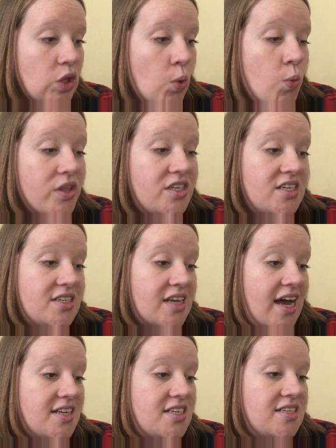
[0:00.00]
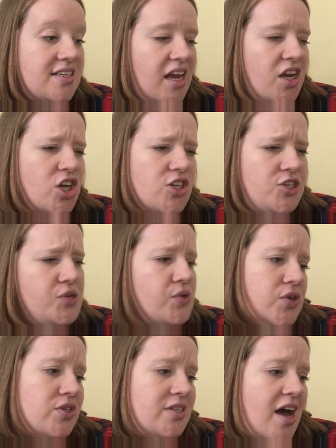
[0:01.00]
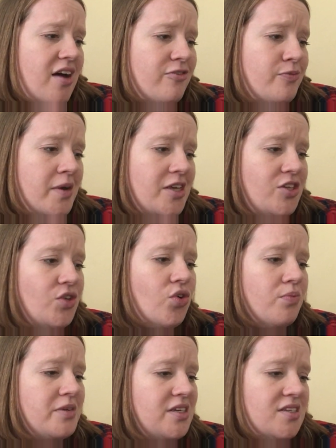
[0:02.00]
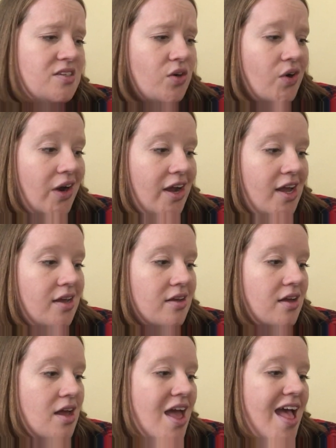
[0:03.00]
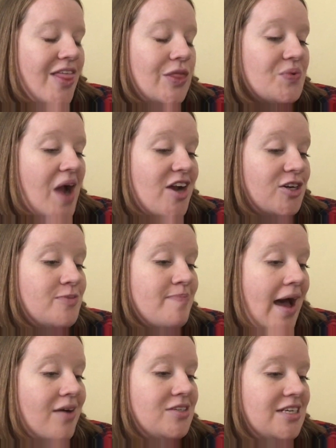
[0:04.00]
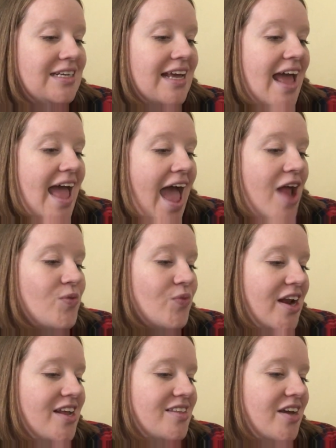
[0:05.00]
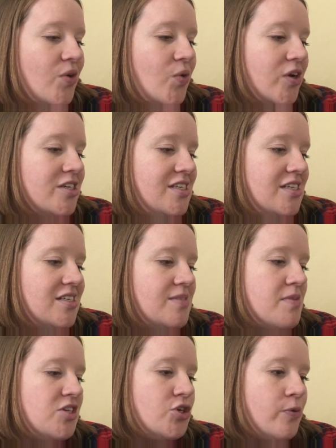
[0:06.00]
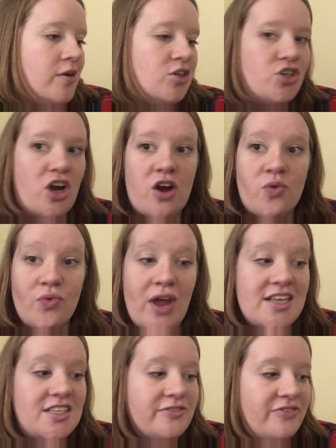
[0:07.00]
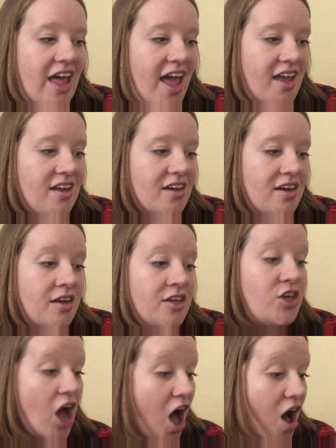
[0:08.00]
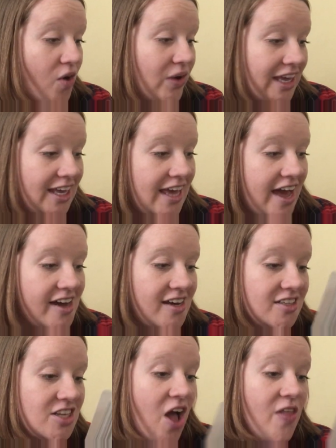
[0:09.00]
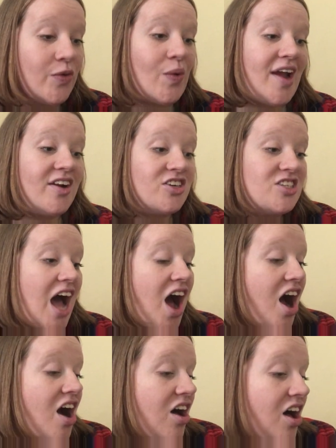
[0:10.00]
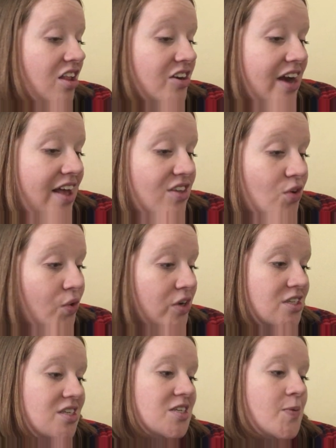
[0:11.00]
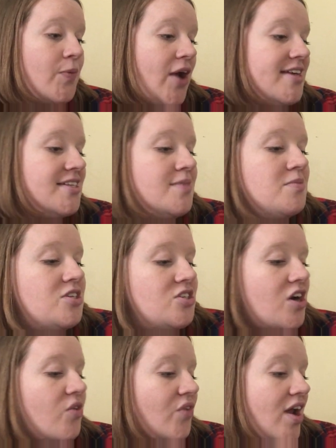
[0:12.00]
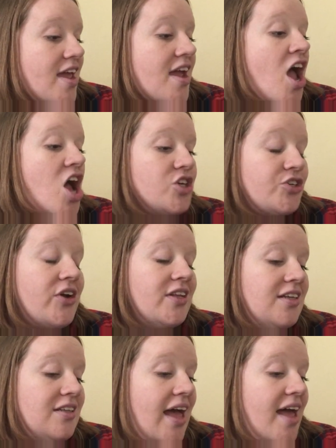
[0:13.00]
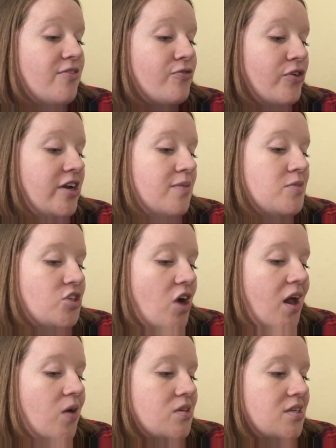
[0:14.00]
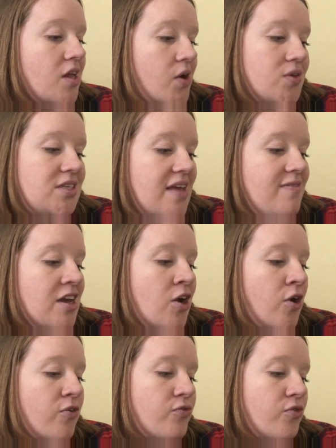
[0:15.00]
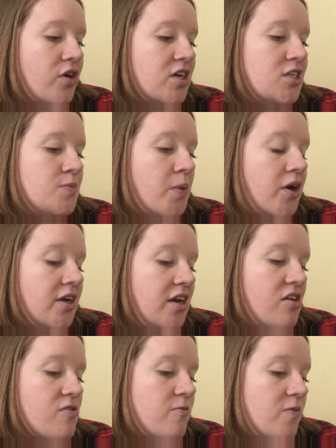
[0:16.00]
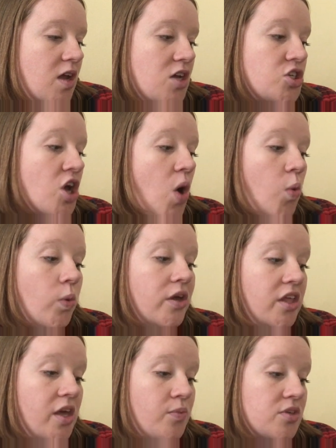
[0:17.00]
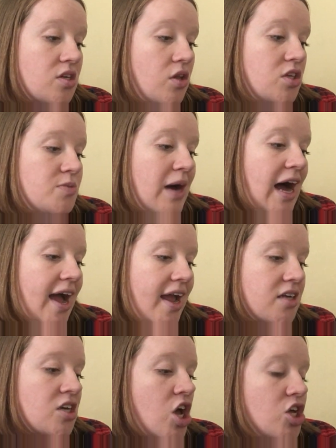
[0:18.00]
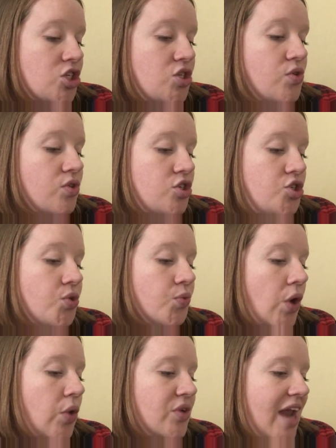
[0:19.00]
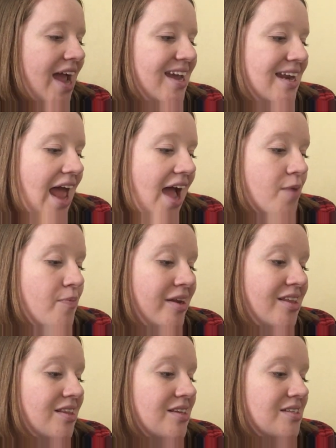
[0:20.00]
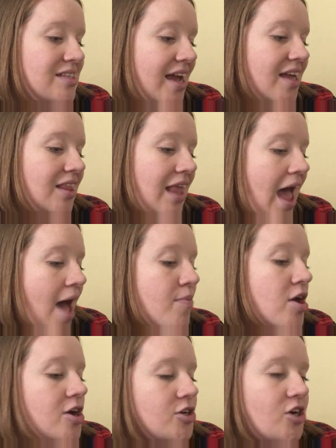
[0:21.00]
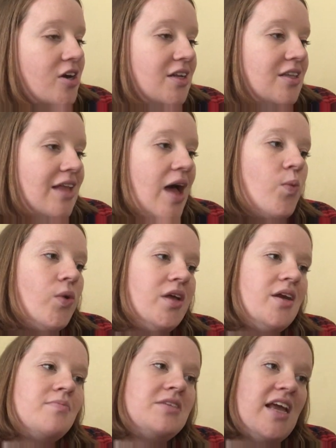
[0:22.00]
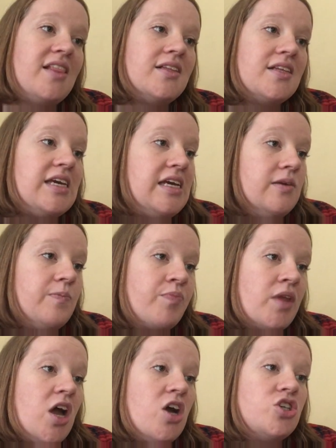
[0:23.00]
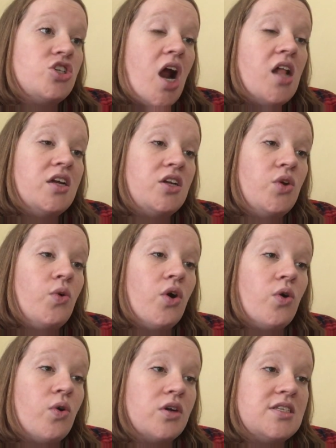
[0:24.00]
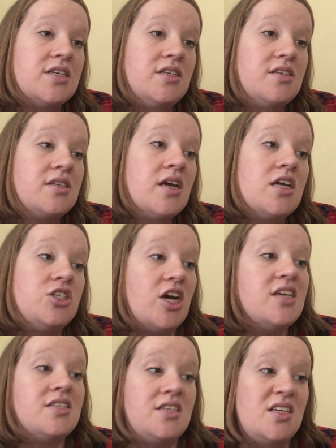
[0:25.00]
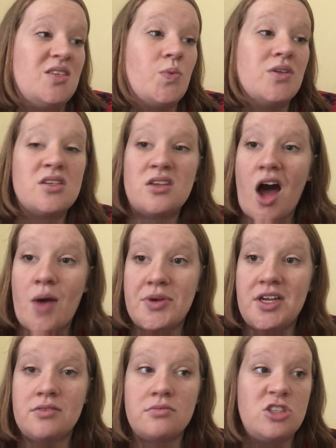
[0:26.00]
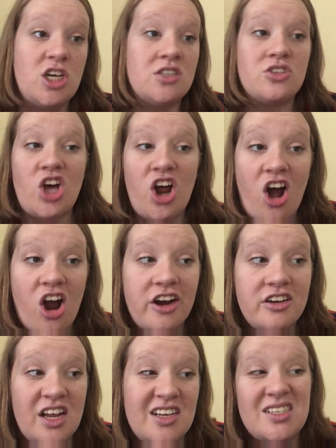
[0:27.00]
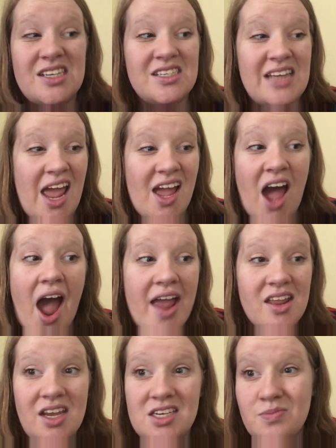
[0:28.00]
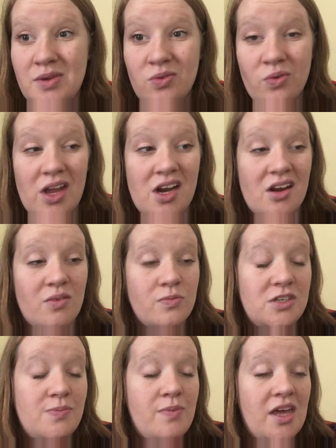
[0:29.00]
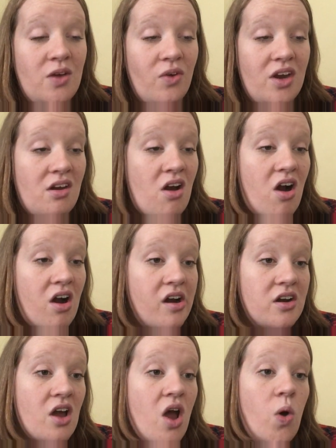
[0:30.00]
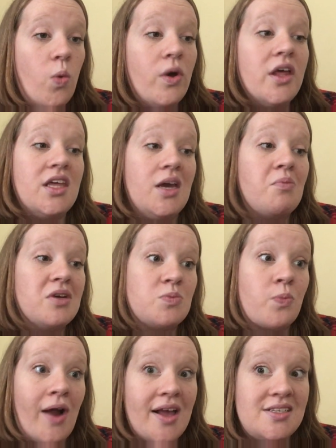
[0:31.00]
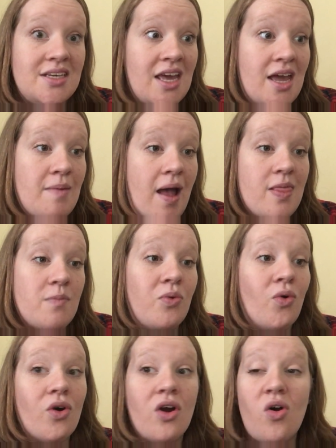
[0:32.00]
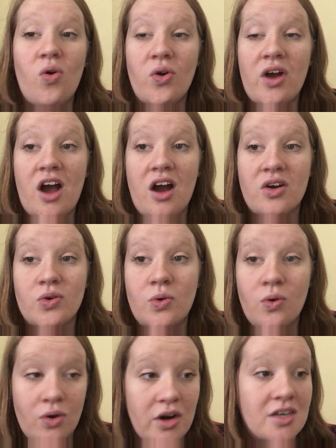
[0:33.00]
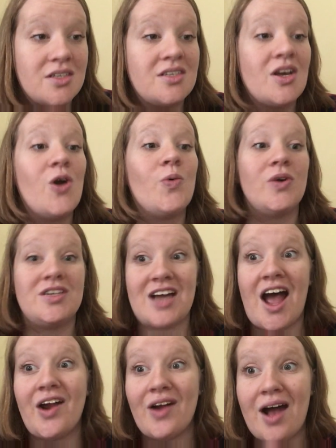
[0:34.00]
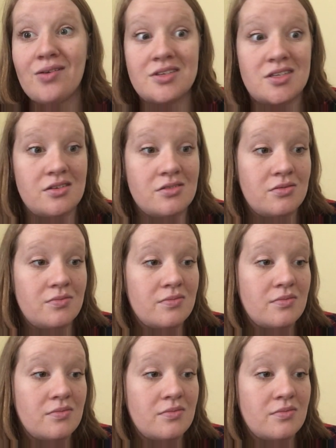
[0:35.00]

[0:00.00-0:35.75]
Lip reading: With disgust, he said, "Suit yourself, but you'll be sorry." The riders mounted and readied their horses. Mr. Millshark raised the flag. "Go!" he yelled. The riders hollered at their horses and pressed them to start running. Charlotte let Freedom start out slow, saving her for a spurt near the finish. William was close behind. Soon the two rode neck and neck, but in the second lap, Charlotte let William take the lead. Charlotte knew her horses. Justice was a Dobbin, gentle at heart, and didn't take kindly to being ridden hard. William was pressing him, and the poor horse would tire out soon.